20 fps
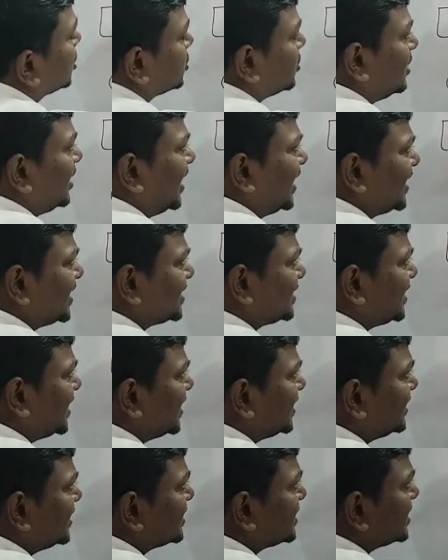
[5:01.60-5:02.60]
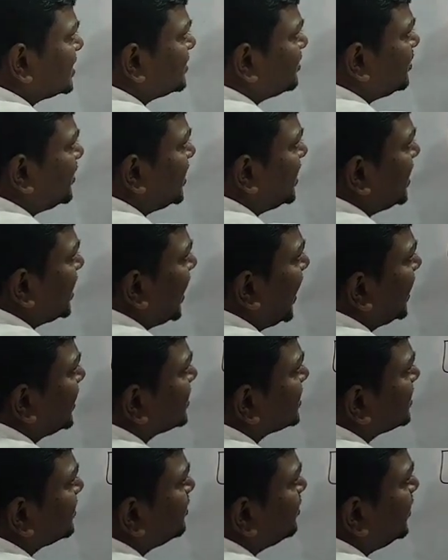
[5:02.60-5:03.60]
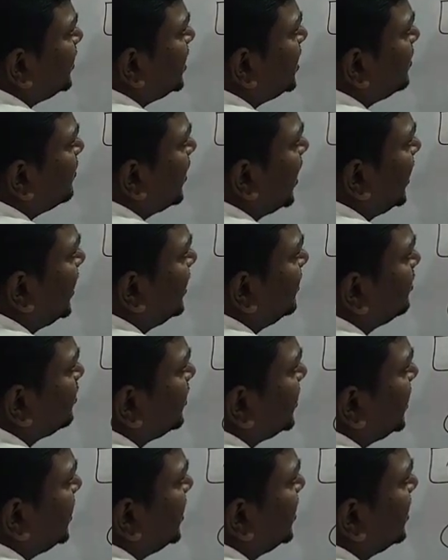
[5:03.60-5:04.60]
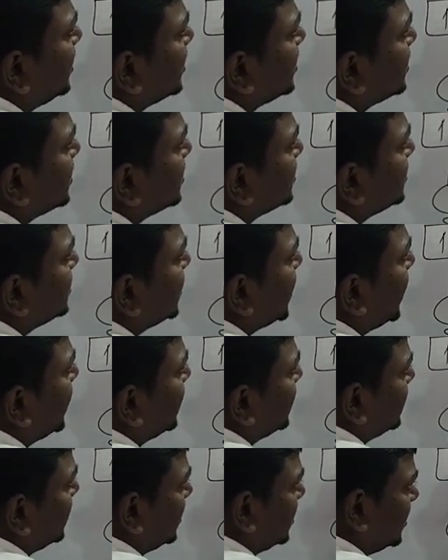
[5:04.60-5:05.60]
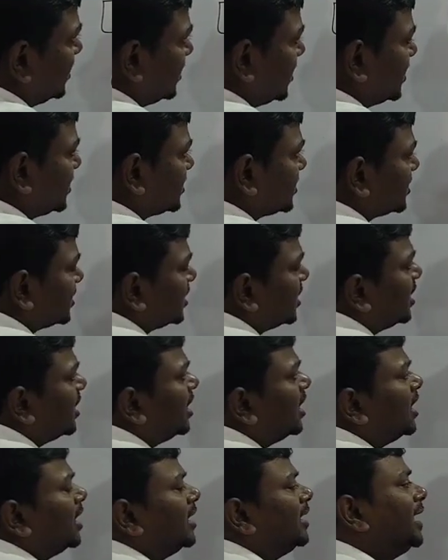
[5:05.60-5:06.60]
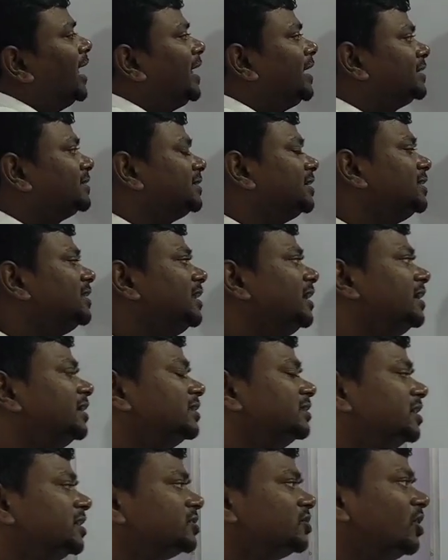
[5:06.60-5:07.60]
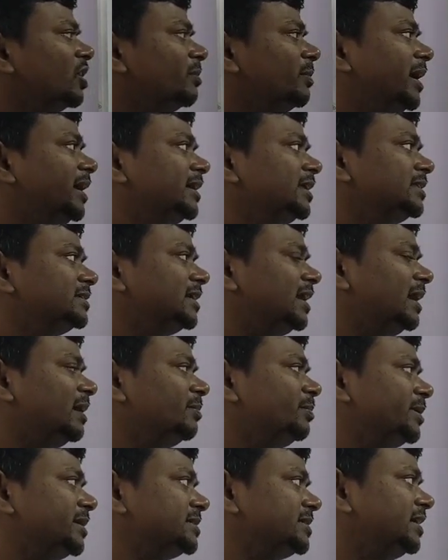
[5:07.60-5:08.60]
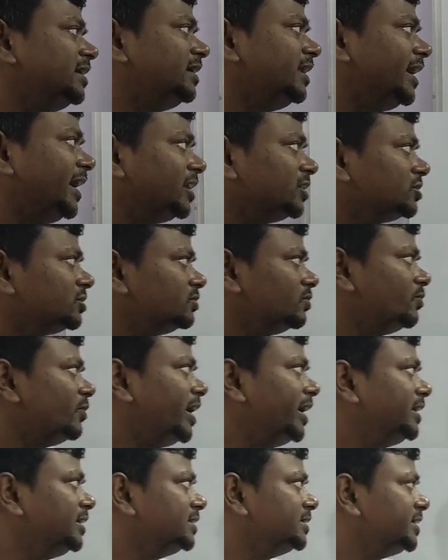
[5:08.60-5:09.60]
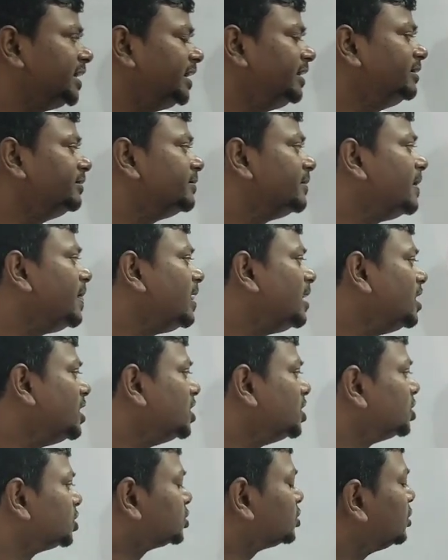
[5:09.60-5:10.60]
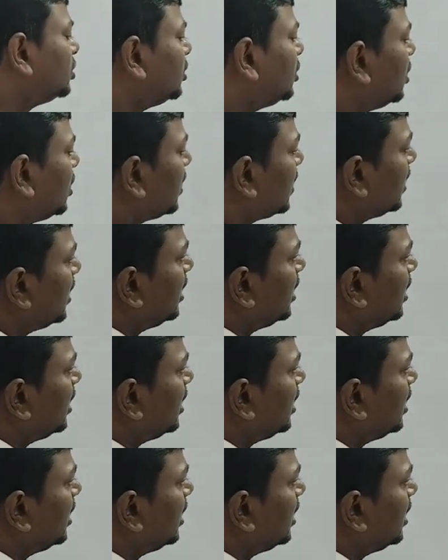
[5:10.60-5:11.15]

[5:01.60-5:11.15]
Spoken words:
So let us take this is px, py, pz. In this direction, these orbitals are present, x, y, z. So